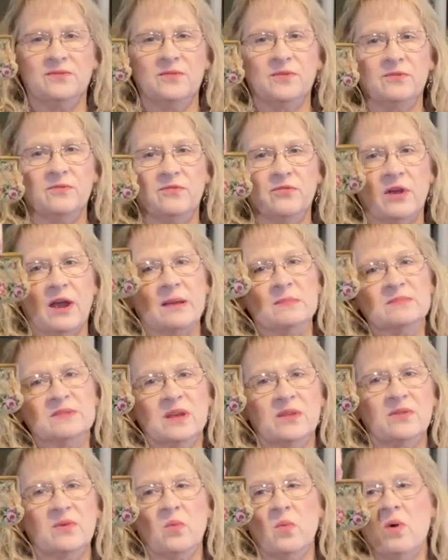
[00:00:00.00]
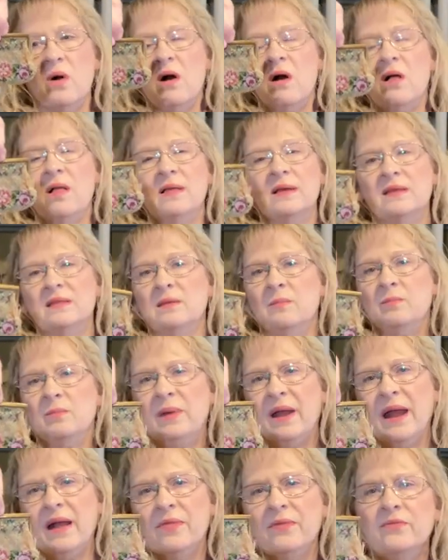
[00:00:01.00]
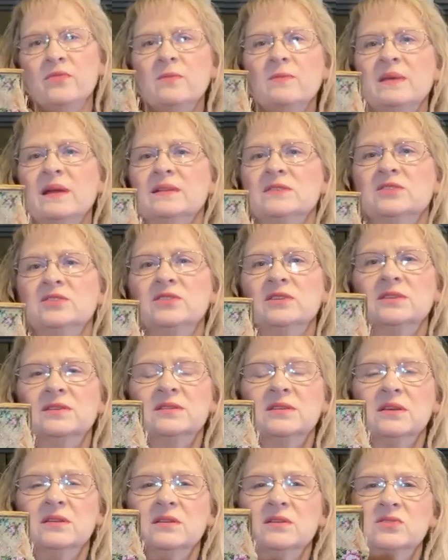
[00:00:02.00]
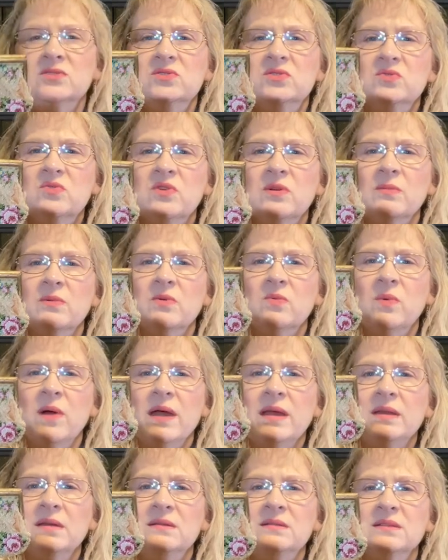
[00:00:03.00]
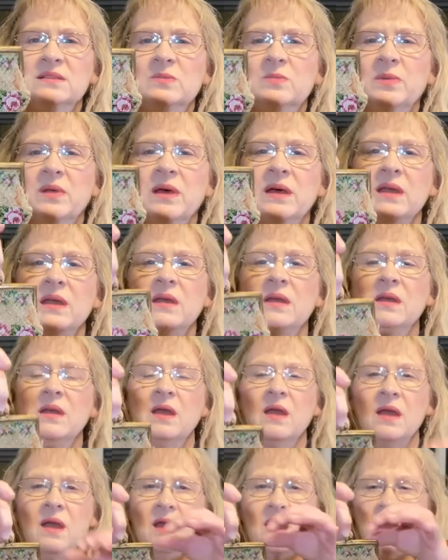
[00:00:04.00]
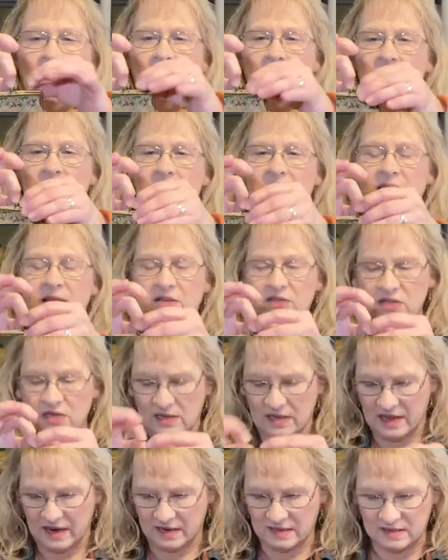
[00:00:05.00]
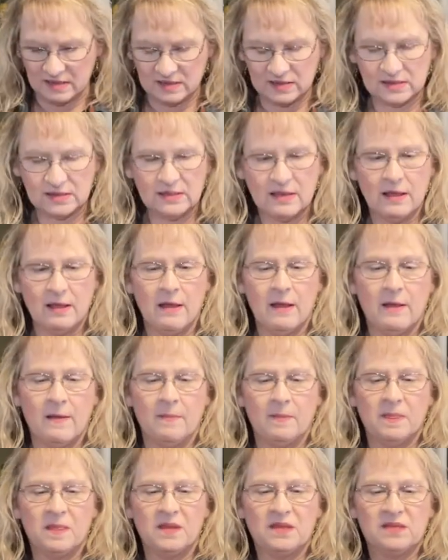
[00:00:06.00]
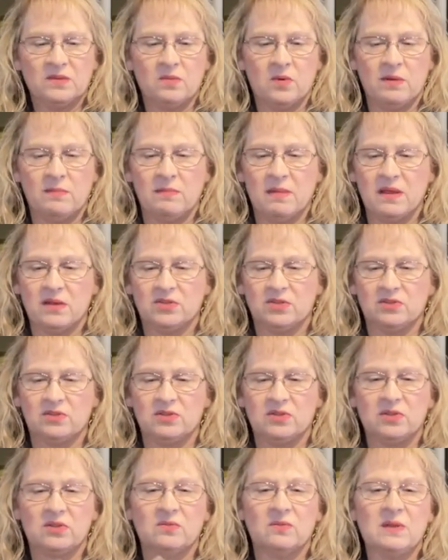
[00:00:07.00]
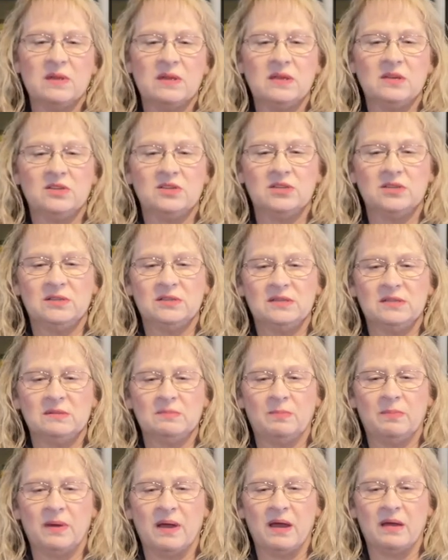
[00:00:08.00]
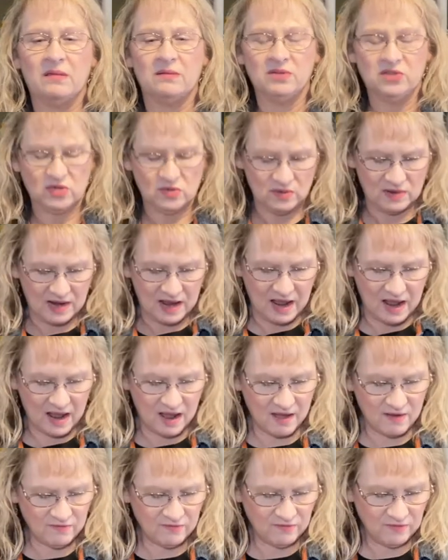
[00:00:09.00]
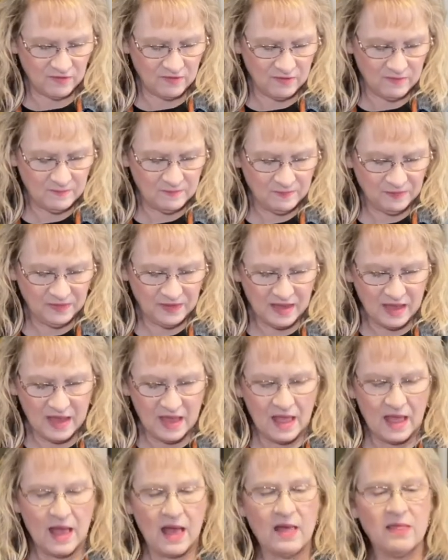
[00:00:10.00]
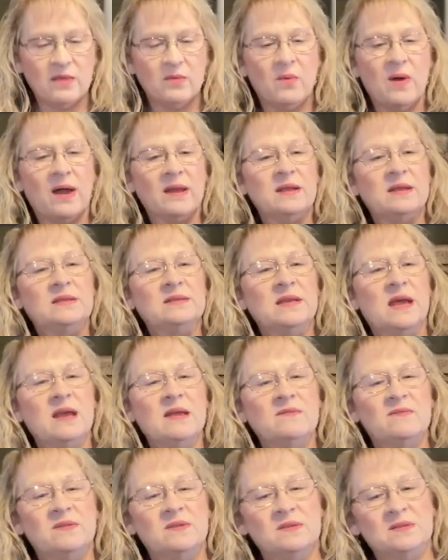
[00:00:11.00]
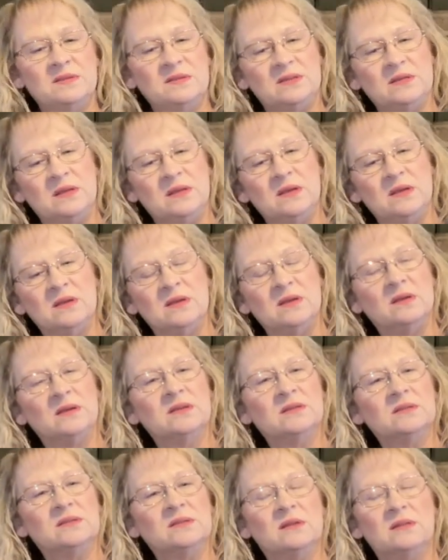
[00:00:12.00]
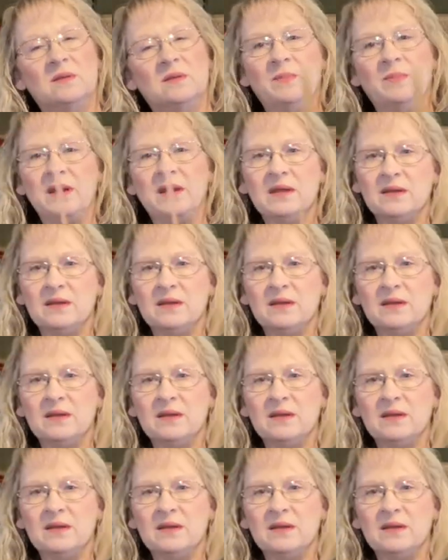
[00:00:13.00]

different frames on the wall in the bathroom. That's just an adorable way to display a collection like this. This one measures three inches by two and a half. And the Whiting Davis is the